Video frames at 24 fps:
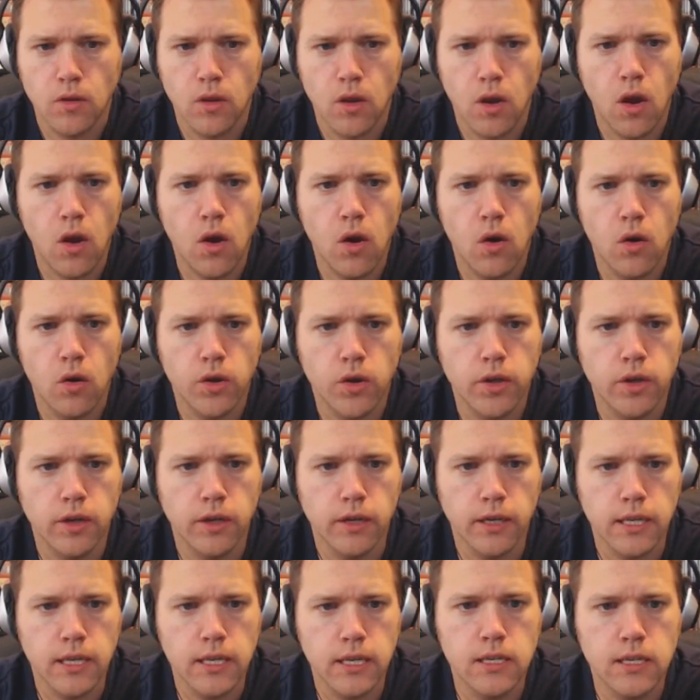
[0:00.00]
Oh
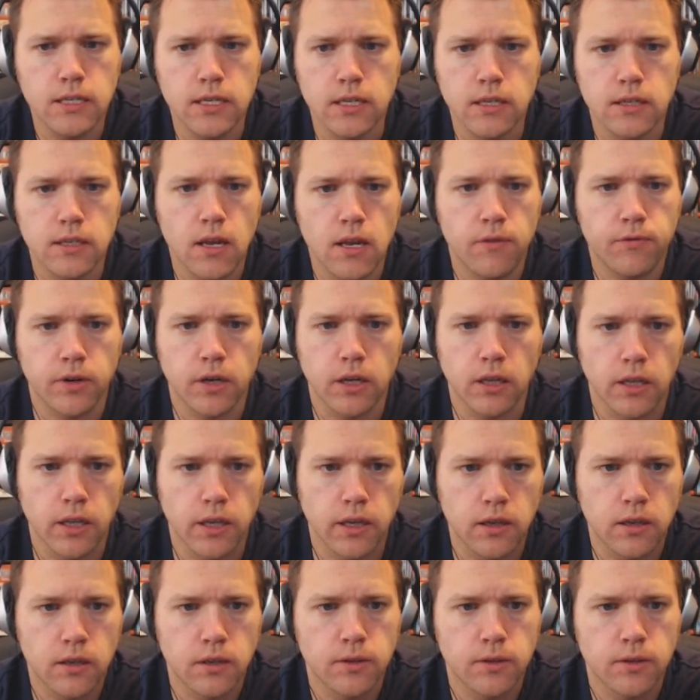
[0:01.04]
good, easy, definitely.